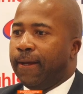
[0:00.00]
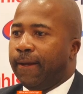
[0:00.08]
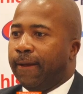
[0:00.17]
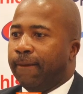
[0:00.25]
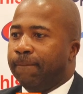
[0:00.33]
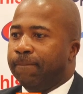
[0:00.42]

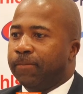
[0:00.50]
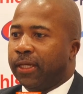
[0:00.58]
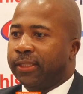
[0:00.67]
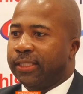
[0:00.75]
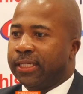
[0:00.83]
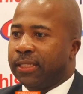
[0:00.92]
I
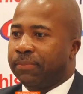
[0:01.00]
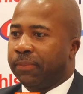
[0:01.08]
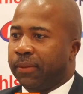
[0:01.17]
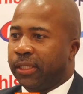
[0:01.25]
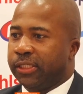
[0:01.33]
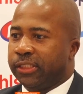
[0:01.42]
think the
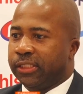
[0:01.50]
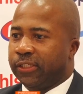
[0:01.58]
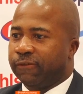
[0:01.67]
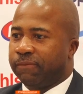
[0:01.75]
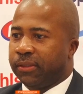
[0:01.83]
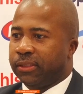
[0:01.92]
preparation
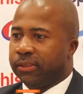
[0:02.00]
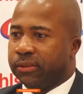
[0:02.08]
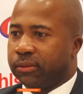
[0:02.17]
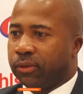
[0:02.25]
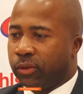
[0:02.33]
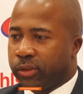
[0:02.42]
has
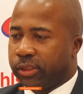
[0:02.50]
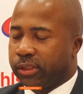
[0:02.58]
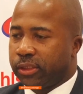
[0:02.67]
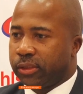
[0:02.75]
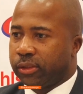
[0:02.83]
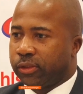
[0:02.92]
been good
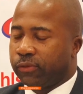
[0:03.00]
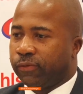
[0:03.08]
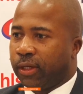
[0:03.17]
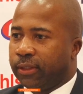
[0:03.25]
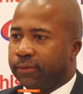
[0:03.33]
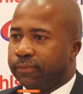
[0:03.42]
so
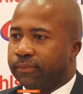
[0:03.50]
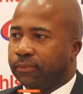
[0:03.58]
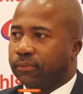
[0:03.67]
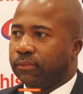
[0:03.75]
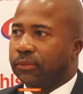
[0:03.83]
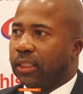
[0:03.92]
far.
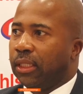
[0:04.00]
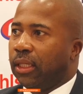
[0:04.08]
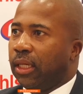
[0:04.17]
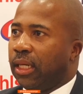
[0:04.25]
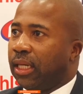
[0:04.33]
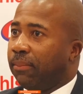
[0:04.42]

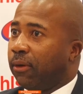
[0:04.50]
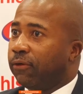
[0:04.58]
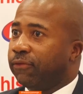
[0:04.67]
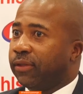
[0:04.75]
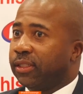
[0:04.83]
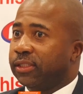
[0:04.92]
A number of
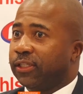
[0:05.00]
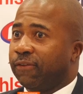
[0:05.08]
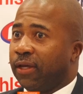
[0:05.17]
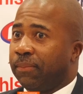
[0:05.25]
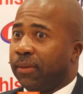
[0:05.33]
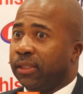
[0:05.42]
things have
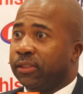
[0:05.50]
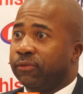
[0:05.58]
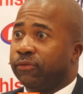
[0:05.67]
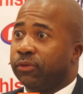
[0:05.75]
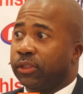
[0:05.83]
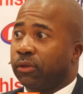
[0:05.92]
happened,
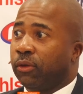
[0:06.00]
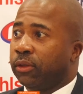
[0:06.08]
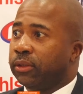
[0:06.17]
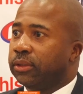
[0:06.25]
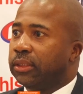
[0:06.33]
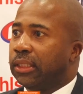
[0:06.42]
if you
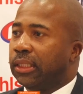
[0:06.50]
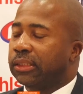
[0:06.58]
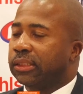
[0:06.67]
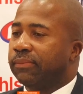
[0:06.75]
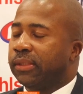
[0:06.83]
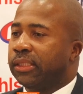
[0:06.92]
recall,
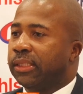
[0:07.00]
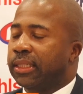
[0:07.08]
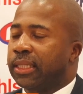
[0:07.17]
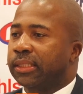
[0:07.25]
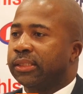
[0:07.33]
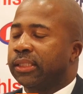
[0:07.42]
as a media,
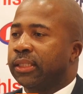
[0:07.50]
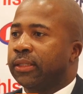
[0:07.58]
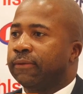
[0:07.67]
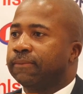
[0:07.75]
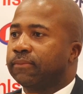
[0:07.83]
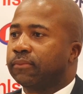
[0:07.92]
that